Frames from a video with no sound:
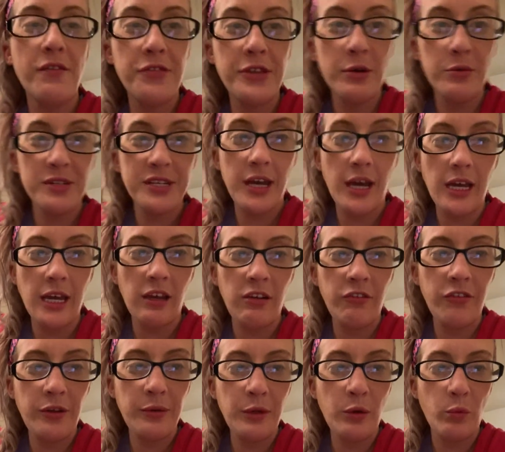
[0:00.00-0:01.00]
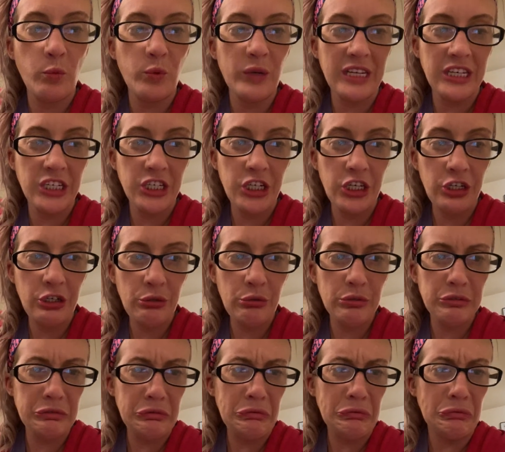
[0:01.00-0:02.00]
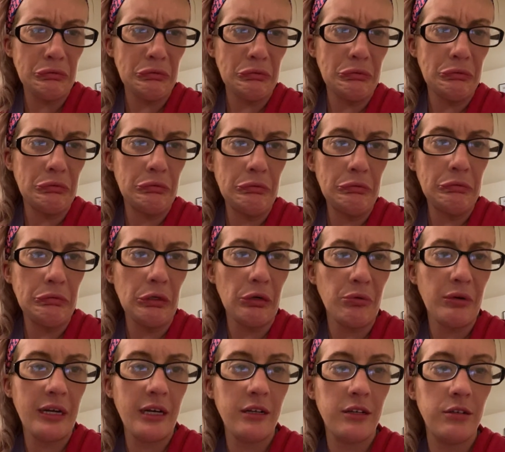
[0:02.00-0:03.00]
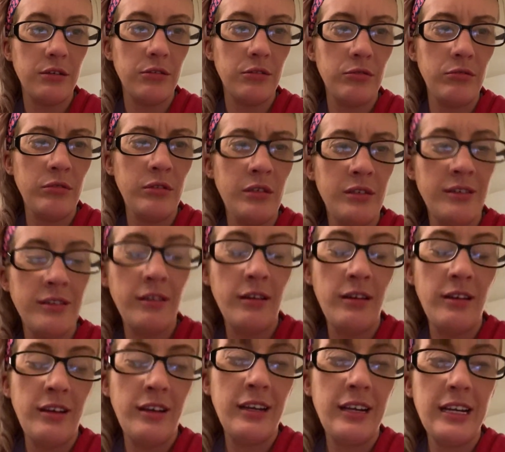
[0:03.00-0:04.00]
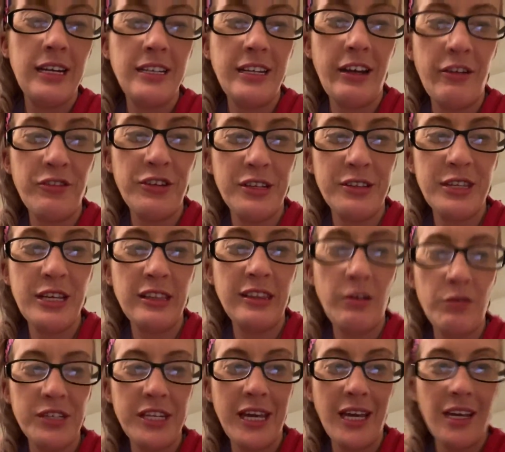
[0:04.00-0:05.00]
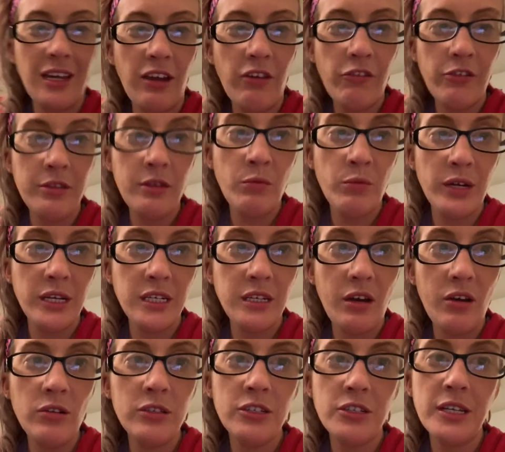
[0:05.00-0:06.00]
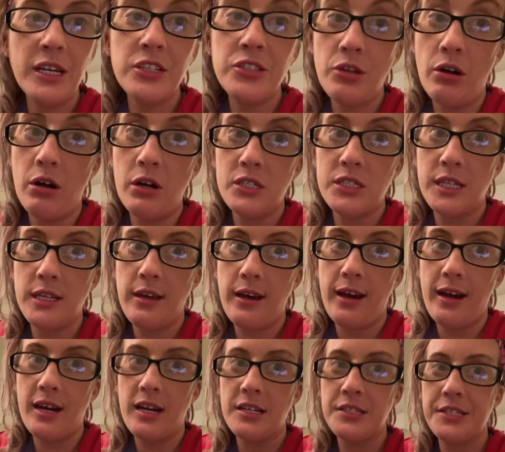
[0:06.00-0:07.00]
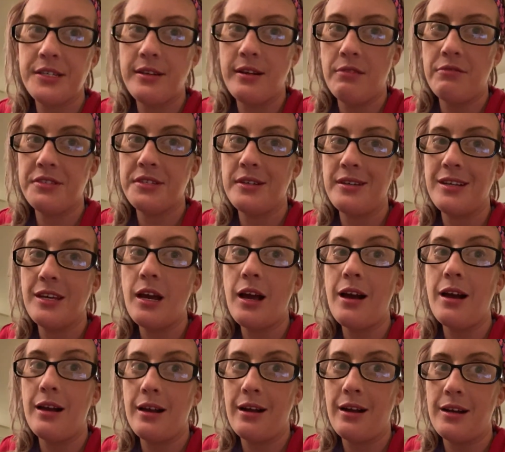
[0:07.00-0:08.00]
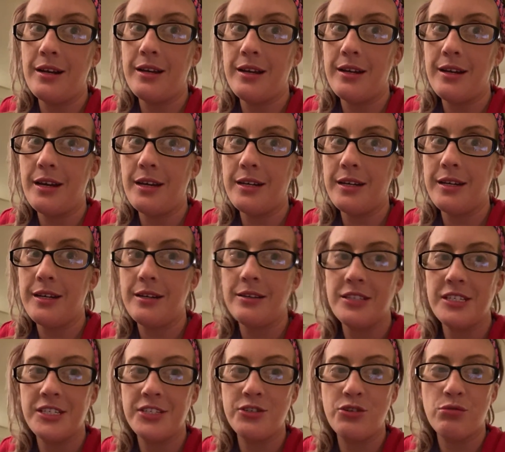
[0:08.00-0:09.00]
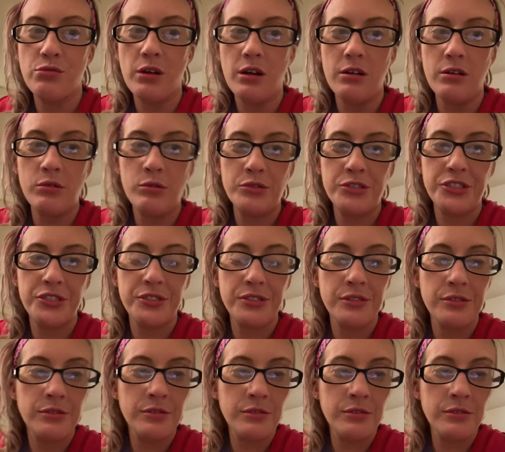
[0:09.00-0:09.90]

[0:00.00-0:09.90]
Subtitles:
that was hanging from the window, ooh, a raccoon, and everything that was hanging from the window looked like dogs and cats. And I was like, I got to get out of here. This is gross.